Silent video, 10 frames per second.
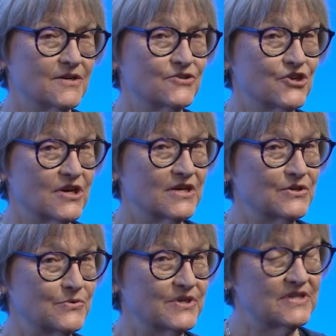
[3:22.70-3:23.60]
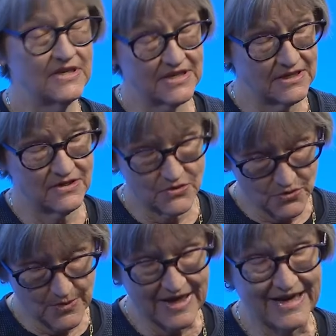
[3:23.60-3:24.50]
John Lewis in
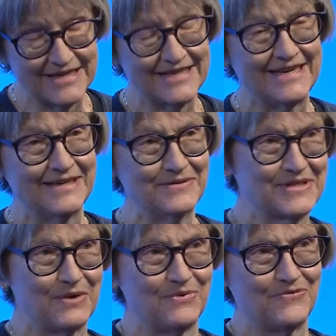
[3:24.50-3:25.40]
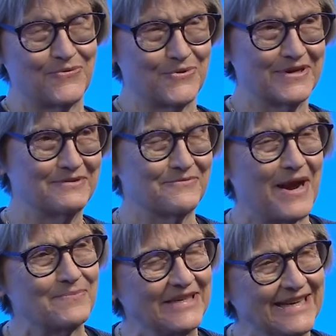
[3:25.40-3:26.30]
2018, skipping forward
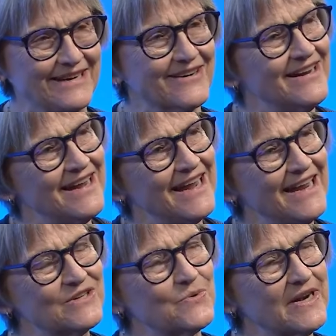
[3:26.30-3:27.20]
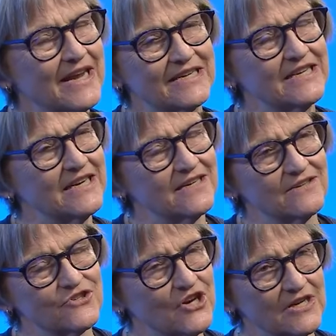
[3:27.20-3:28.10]
rapidly here, in
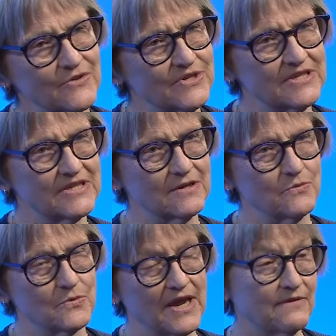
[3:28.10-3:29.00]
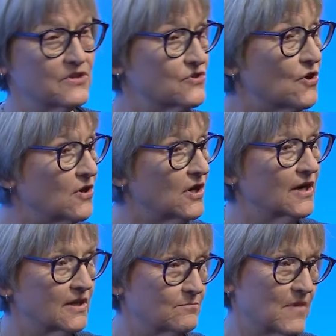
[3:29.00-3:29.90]
2018, John Lewis gave the
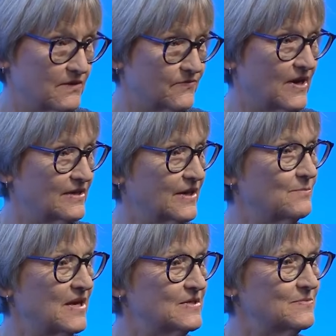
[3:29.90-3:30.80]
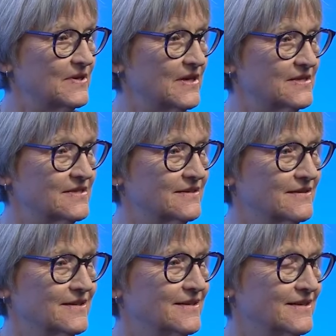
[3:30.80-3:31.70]
talk at my final commencement as a
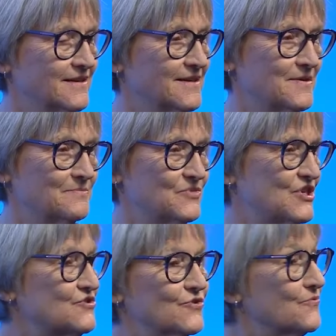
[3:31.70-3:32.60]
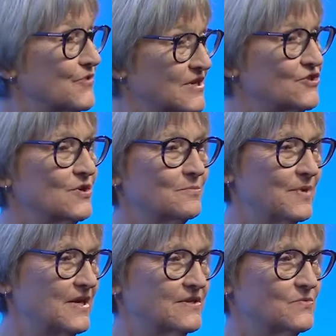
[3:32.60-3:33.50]
um, gesture of friendship
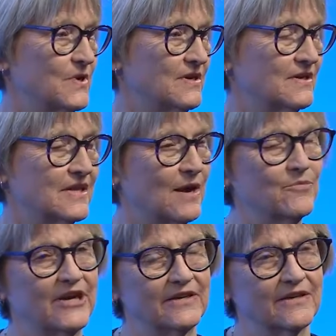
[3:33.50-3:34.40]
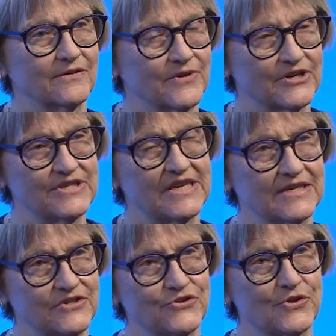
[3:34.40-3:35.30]
because we'd collaborated on various
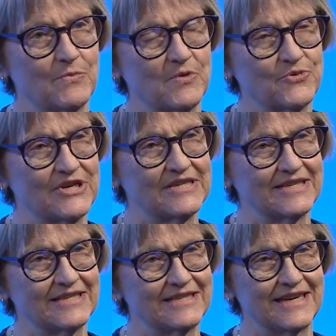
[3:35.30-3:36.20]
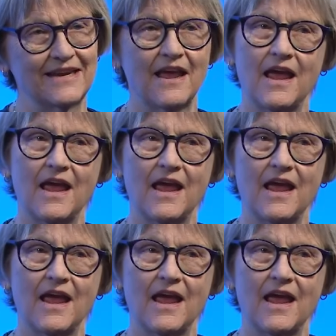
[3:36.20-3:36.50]
things during my presidency.